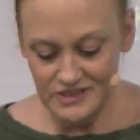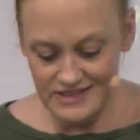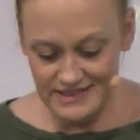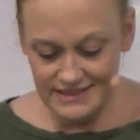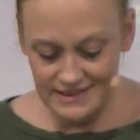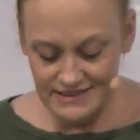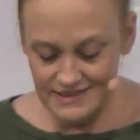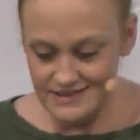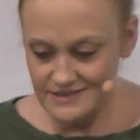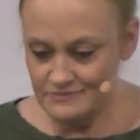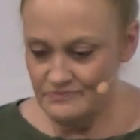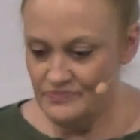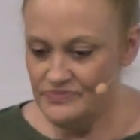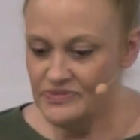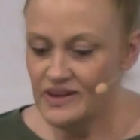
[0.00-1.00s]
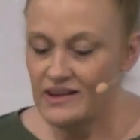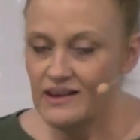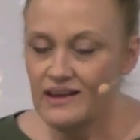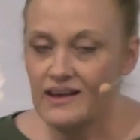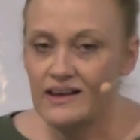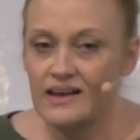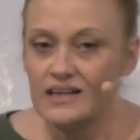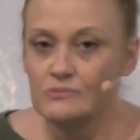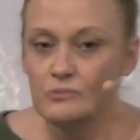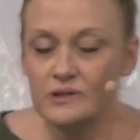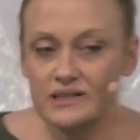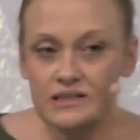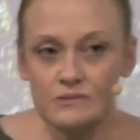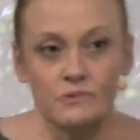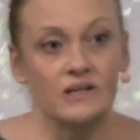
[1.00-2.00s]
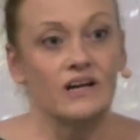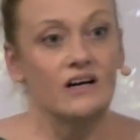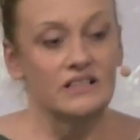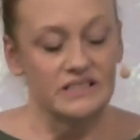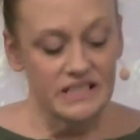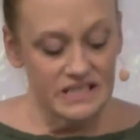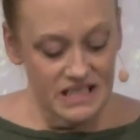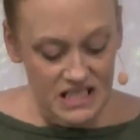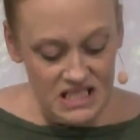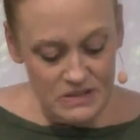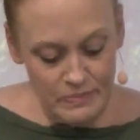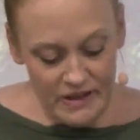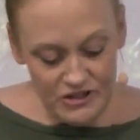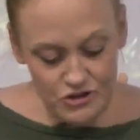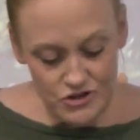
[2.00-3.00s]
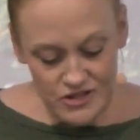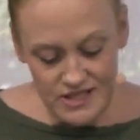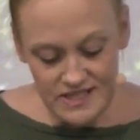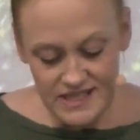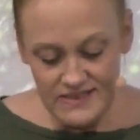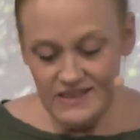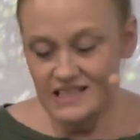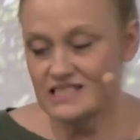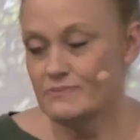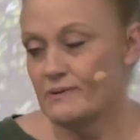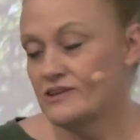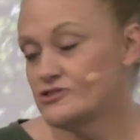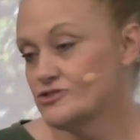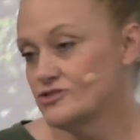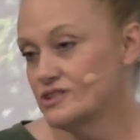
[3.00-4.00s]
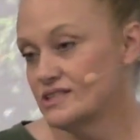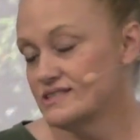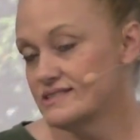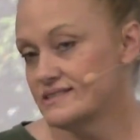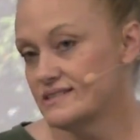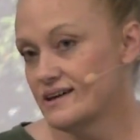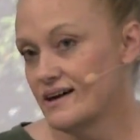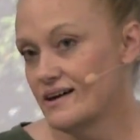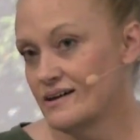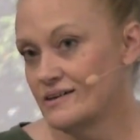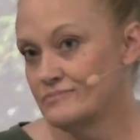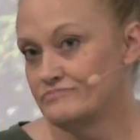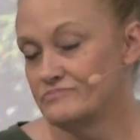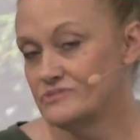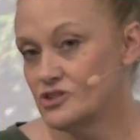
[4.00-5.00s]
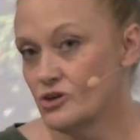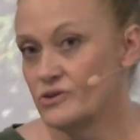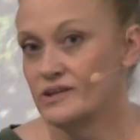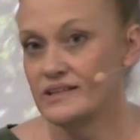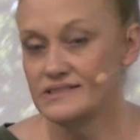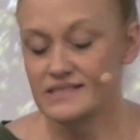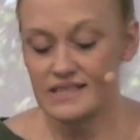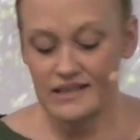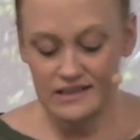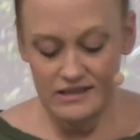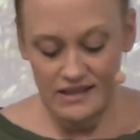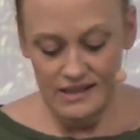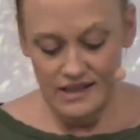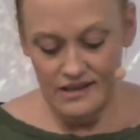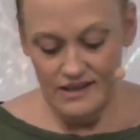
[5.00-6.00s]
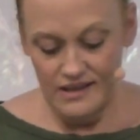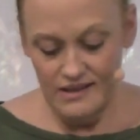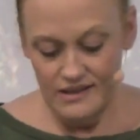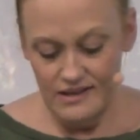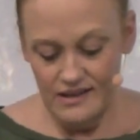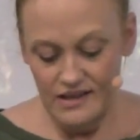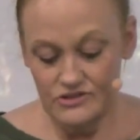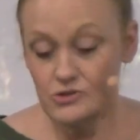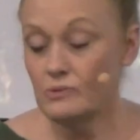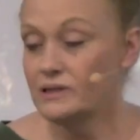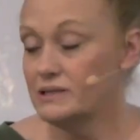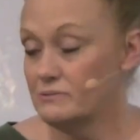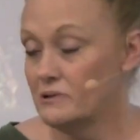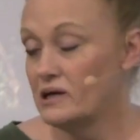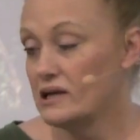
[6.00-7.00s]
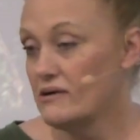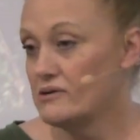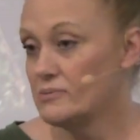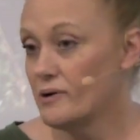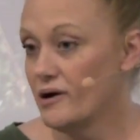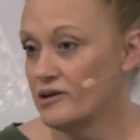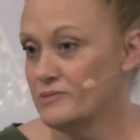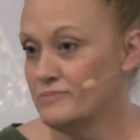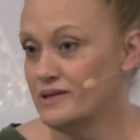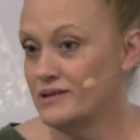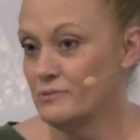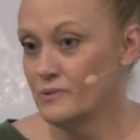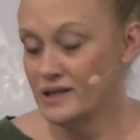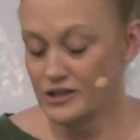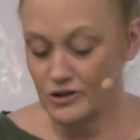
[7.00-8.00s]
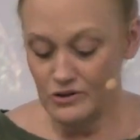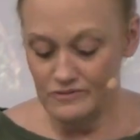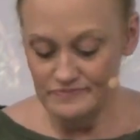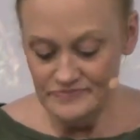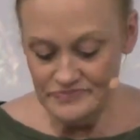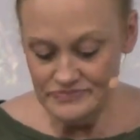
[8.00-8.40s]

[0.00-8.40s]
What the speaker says: disease. We went on to see a specialist, and that specialist told us that at 21, I would probably be a widow,